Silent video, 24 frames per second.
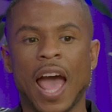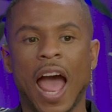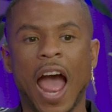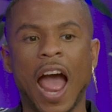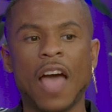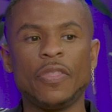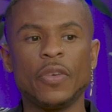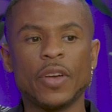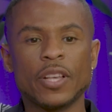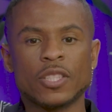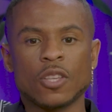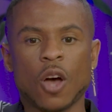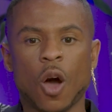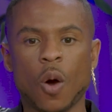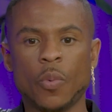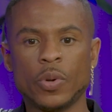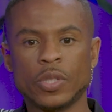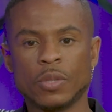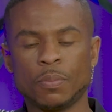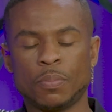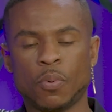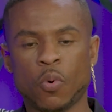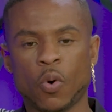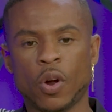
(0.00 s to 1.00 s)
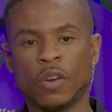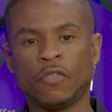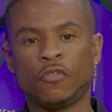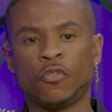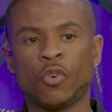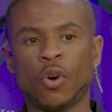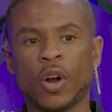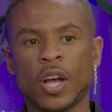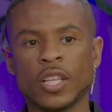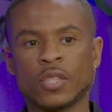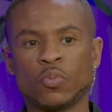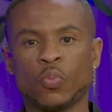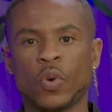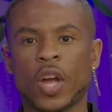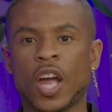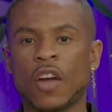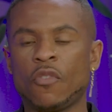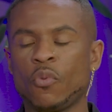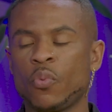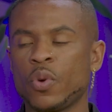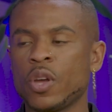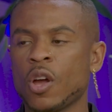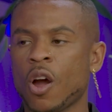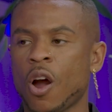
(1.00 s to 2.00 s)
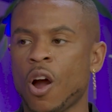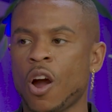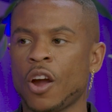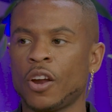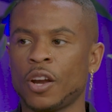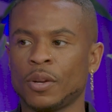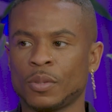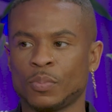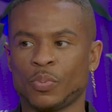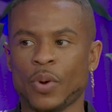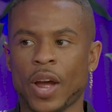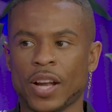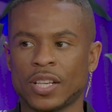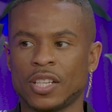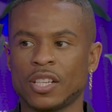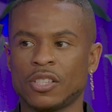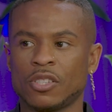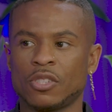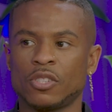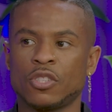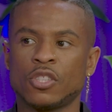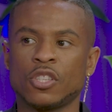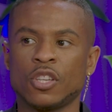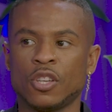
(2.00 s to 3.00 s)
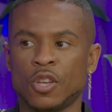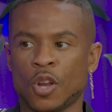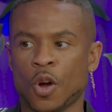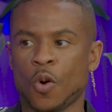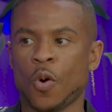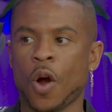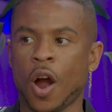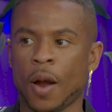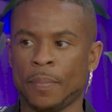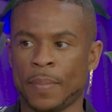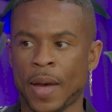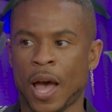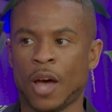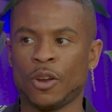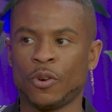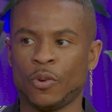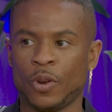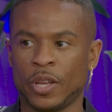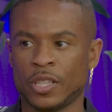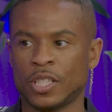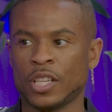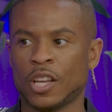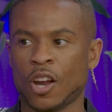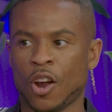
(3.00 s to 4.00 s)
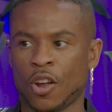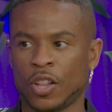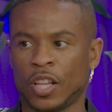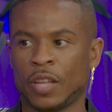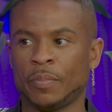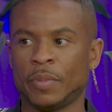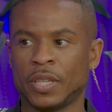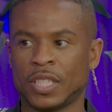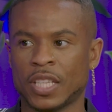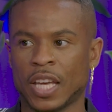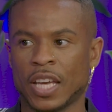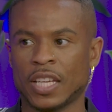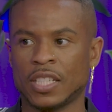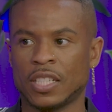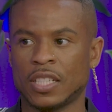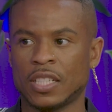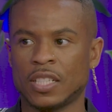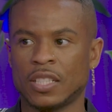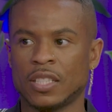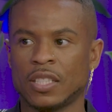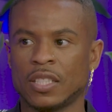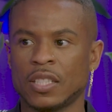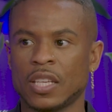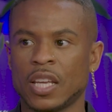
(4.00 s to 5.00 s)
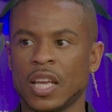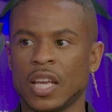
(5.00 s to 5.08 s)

I think it's always important for us, wherever we are as practitioners, to know our boundaries and our limitations,